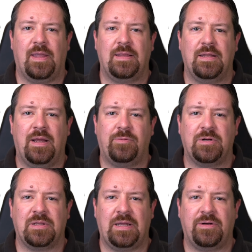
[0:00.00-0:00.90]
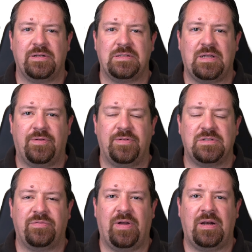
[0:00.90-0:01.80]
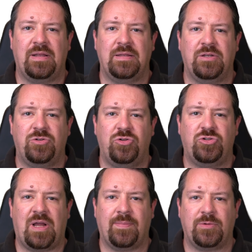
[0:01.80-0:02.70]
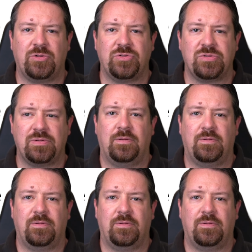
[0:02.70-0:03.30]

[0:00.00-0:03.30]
And the network layer itself is divided into two chapters.